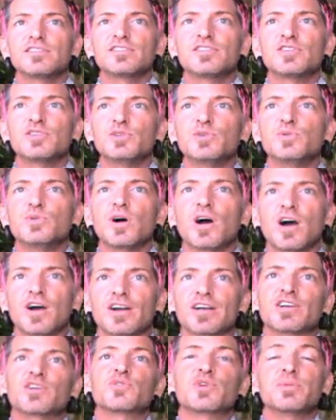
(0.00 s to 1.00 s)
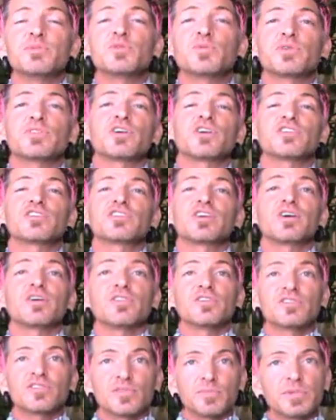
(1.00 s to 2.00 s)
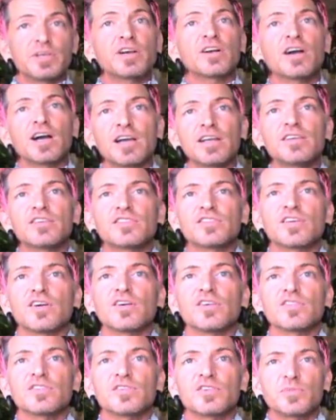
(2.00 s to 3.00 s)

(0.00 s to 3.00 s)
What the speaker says: to our agreement with ourselves to be our highest selves